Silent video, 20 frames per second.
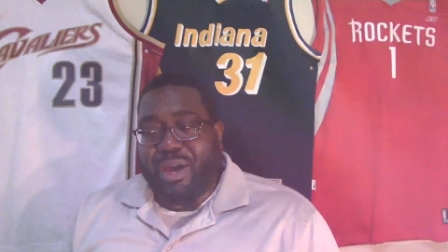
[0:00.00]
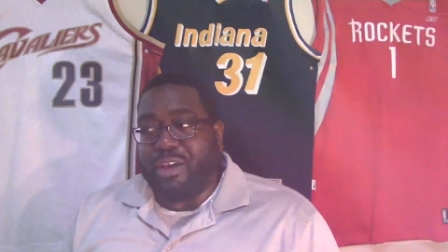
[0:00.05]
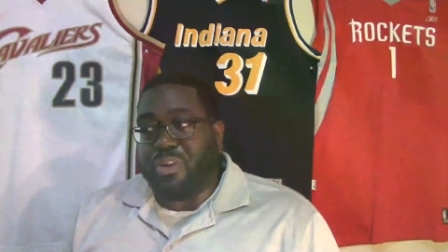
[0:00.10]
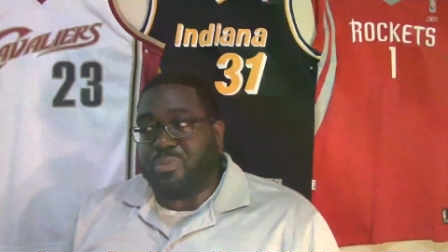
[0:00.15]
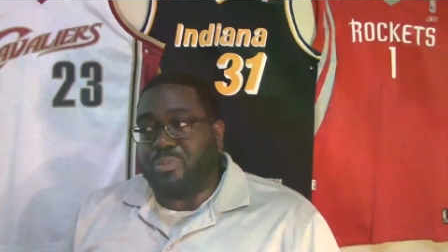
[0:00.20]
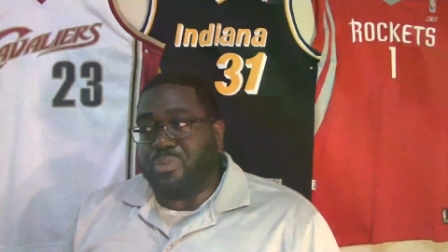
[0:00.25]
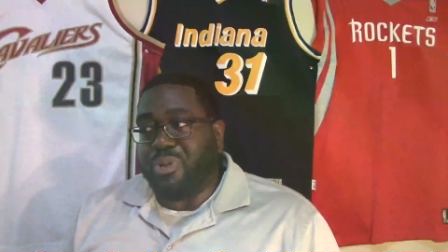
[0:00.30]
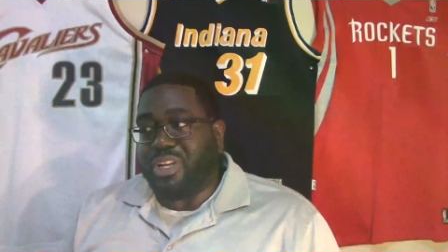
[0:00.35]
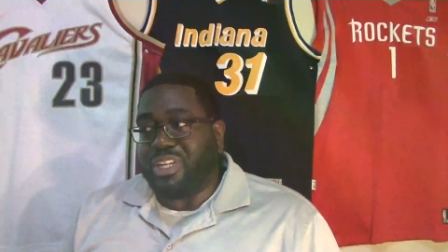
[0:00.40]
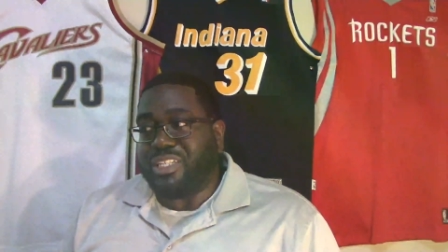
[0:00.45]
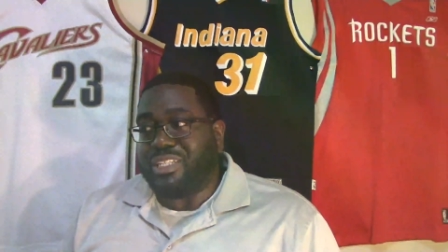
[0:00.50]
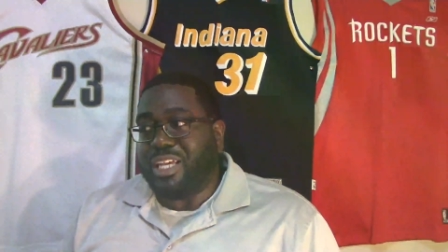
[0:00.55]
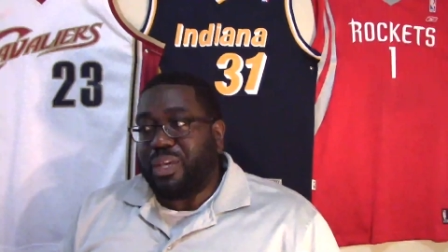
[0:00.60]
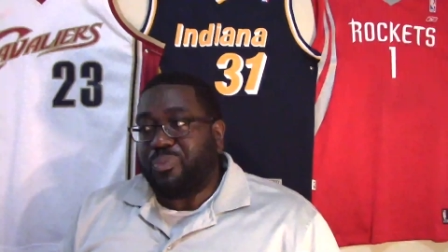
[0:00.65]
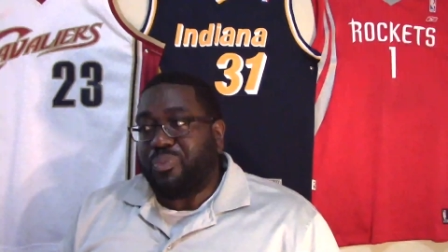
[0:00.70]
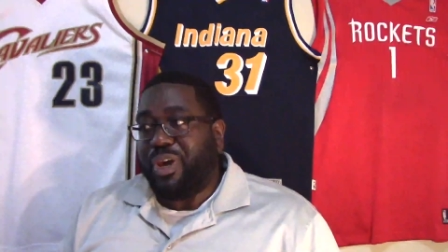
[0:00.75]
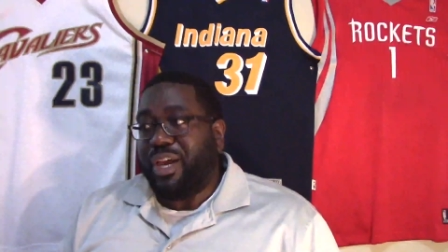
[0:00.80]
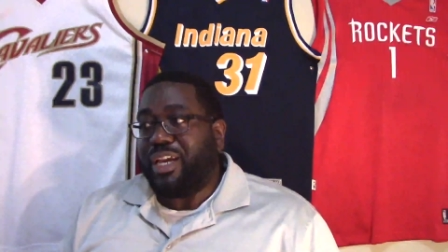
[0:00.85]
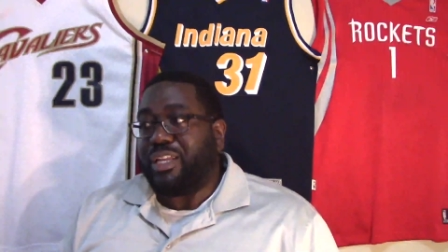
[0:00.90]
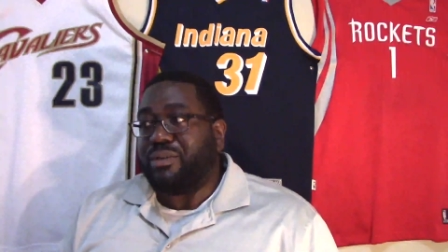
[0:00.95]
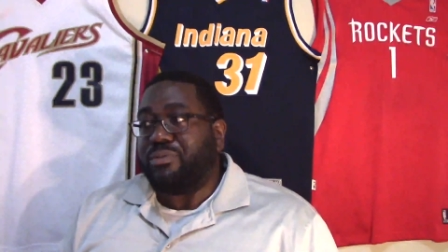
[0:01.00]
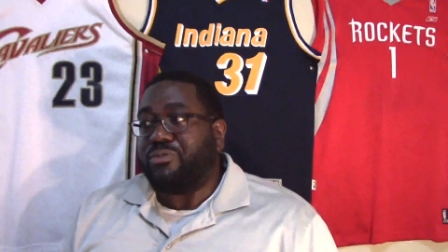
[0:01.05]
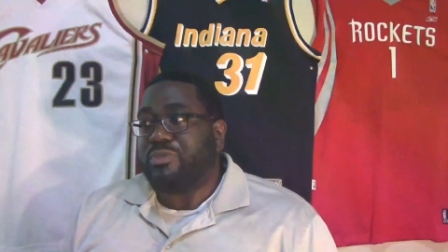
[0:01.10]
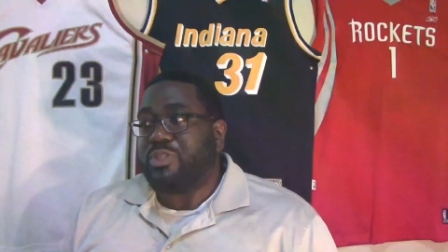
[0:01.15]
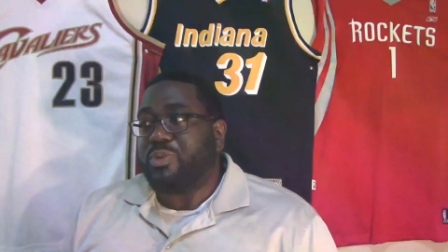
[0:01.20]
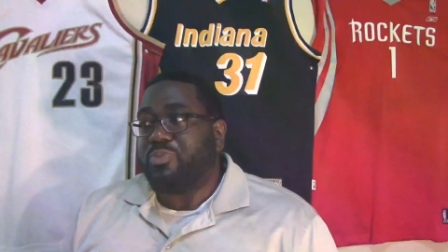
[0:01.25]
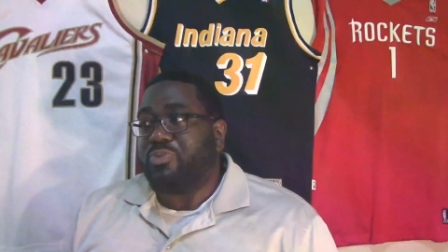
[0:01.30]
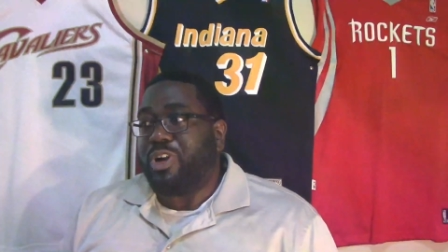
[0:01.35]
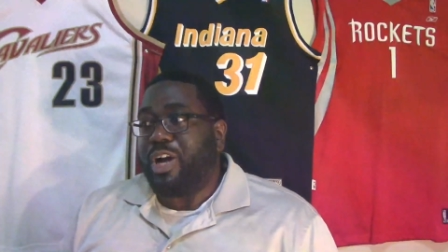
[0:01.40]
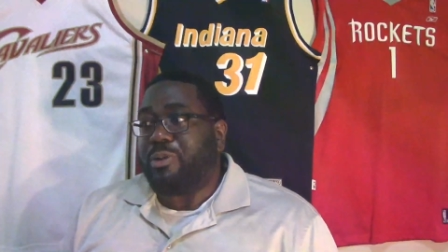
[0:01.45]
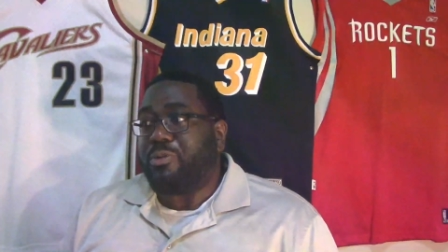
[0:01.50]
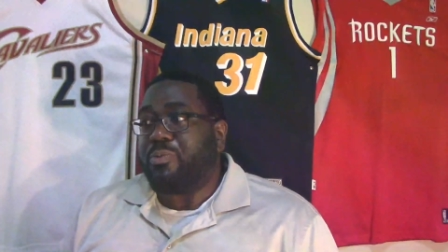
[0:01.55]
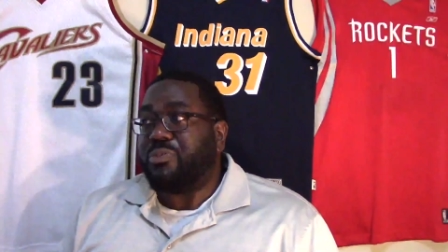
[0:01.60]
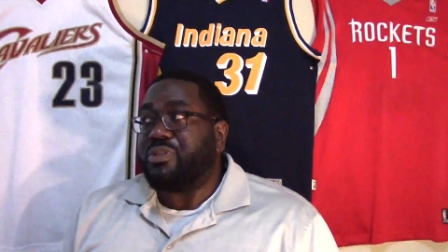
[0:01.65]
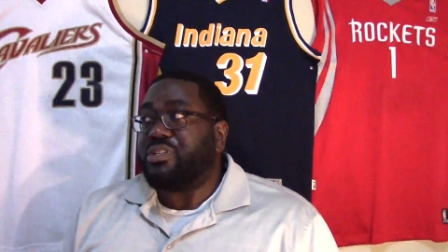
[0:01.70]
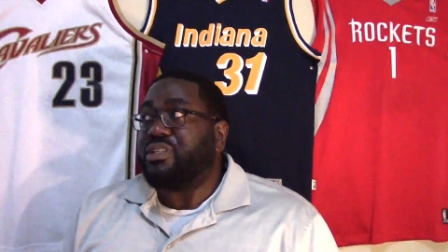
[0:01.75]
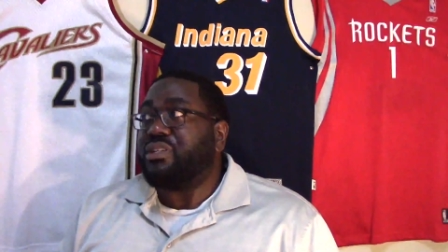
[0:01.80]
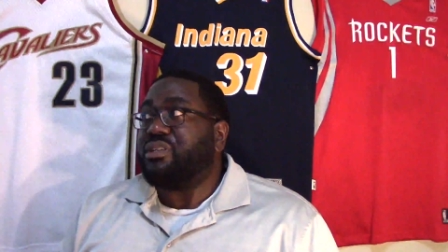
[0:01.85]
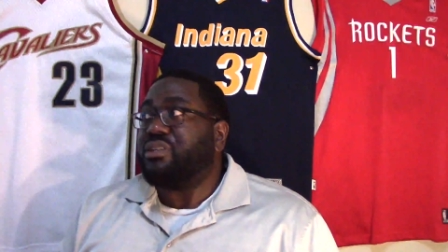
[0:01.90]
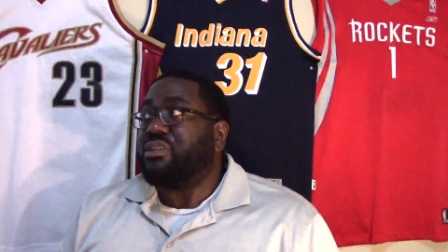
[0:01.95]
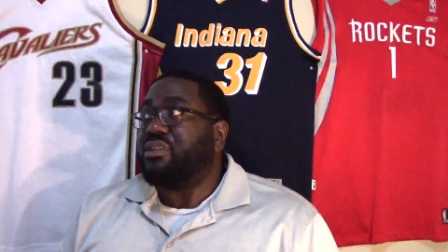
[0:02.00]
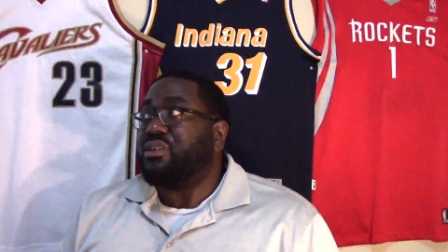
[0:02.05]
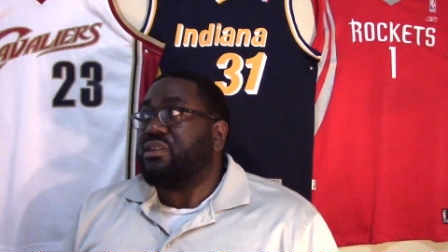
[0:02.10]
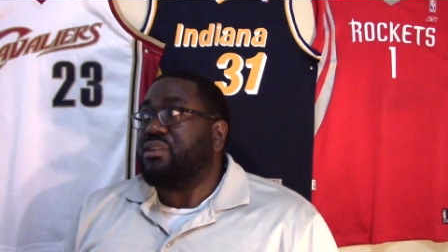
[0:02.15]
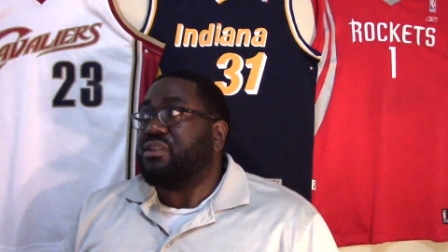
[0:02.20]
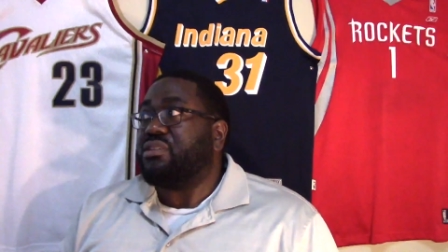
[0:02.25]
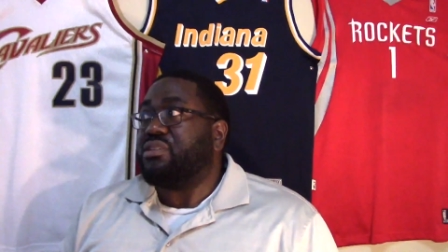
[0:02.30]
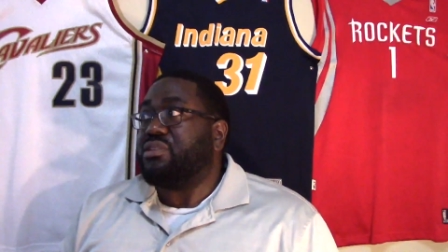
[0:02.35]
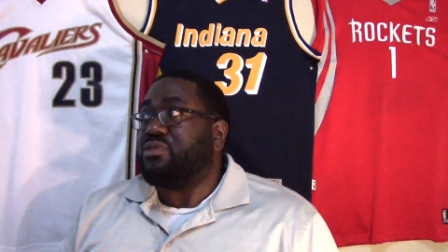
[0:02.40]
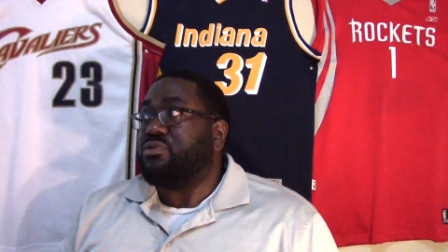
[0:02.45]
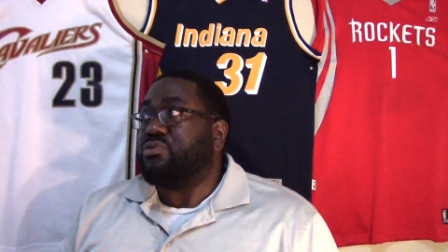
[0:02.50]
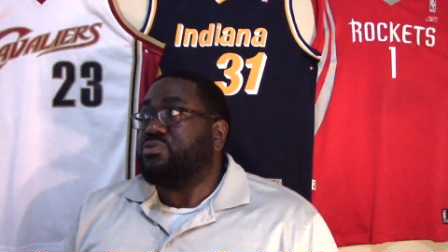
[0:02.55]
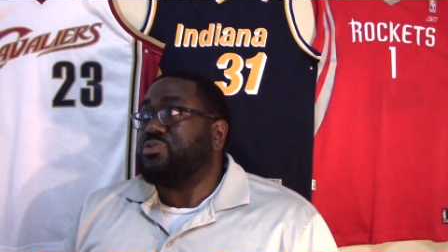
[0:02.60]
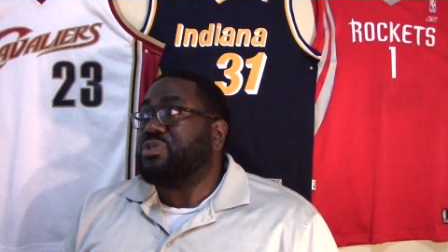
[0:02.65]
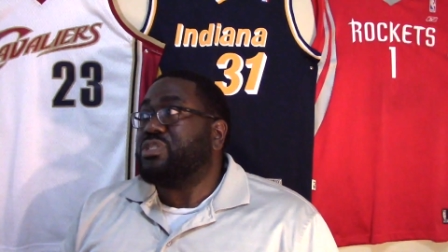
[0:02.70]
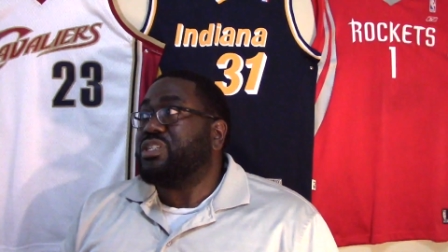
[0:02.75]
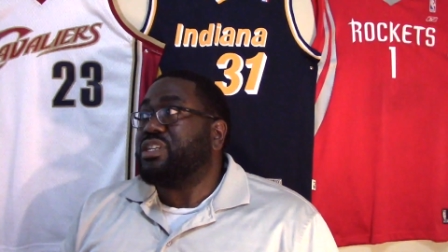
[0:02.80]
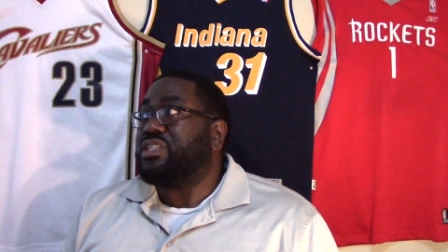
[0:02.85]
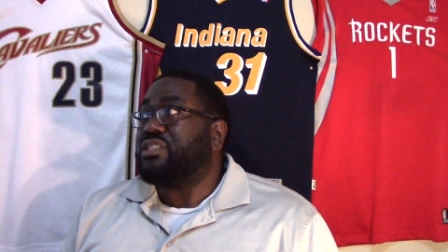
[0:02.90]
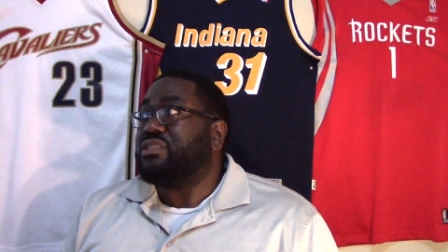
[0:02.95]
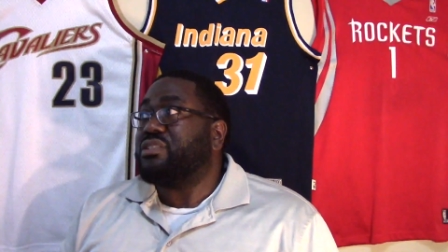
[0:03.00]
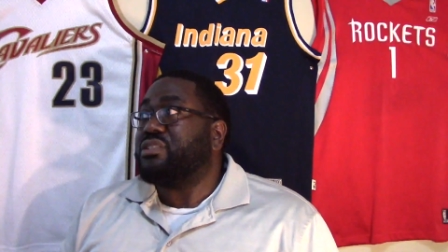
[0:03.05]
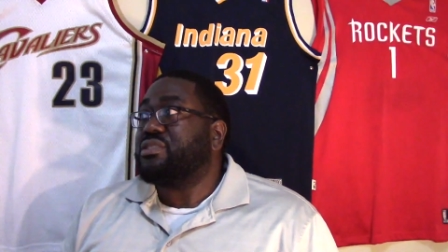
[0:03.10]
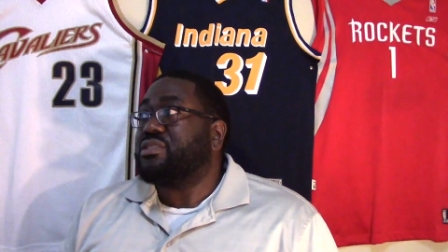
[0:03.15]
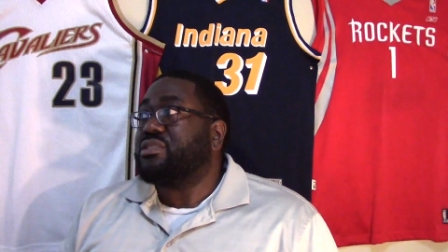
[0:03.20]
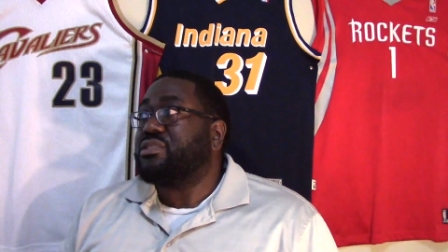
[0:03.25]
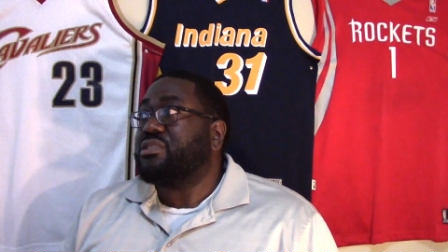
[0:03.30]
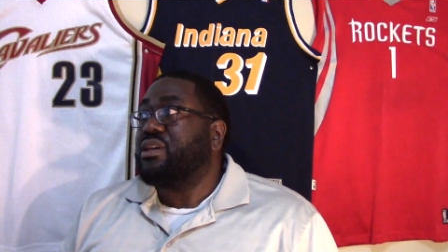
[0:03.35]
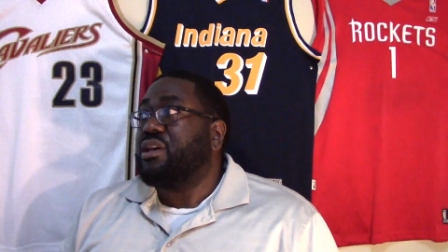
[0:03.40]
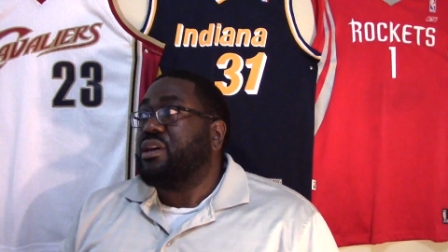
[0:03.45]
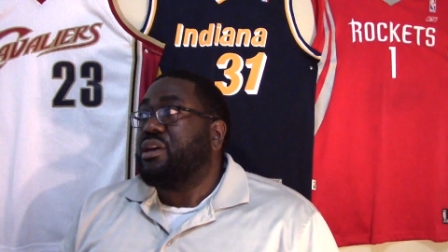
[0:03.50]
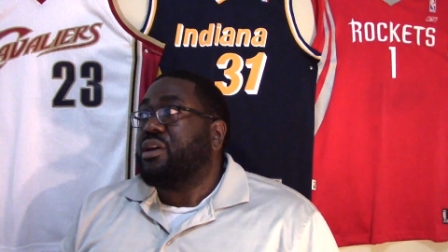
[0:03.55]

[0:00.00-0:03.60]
Money they paid him was probably a little ridiculous,